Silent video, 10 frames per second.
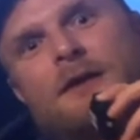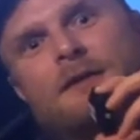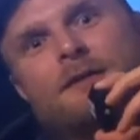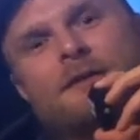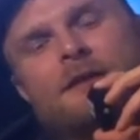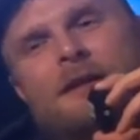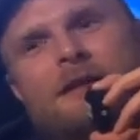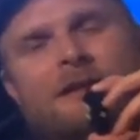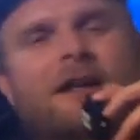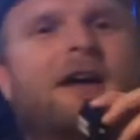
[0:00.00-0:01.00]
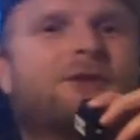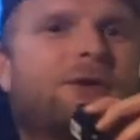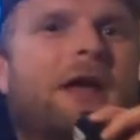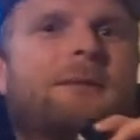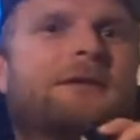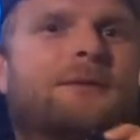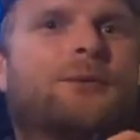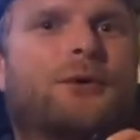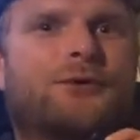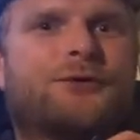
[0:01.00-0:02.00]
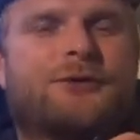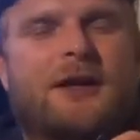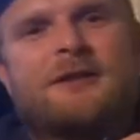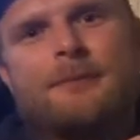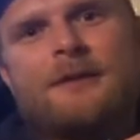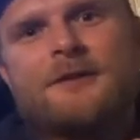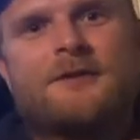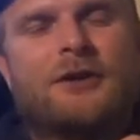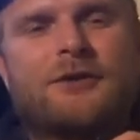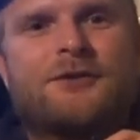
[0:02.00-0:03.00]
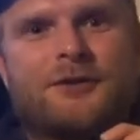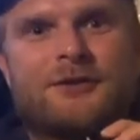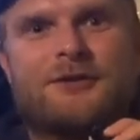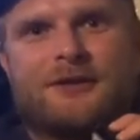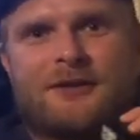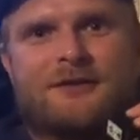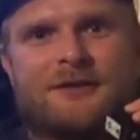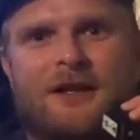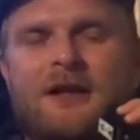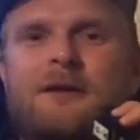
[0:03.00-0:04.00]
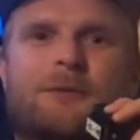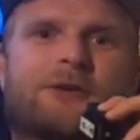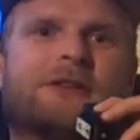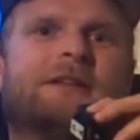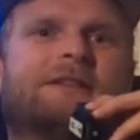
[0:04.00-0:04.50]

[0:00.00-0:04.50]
and yeah, you name it, the most expensive countries is Brazil is